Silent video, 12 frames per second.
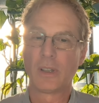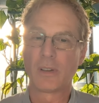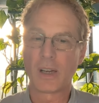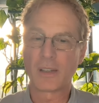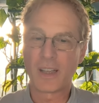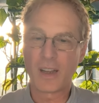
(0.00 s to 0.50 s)

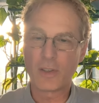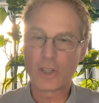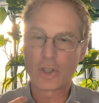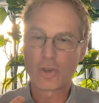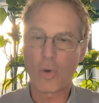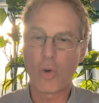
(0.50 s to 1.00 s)
Right? They have a
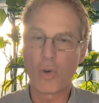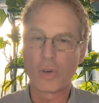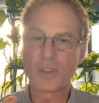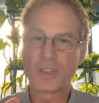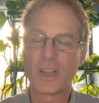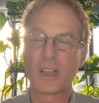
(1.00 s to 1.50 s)

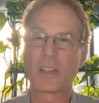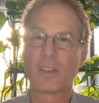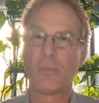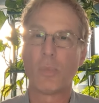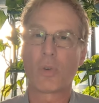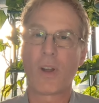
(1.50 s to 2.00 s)
strong sense
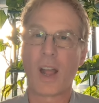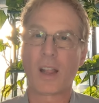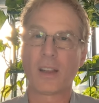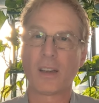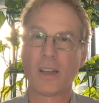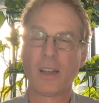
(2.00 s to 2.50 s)
of
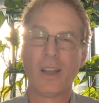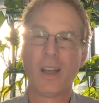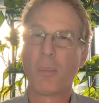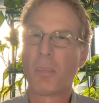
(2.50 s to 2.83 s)
morality,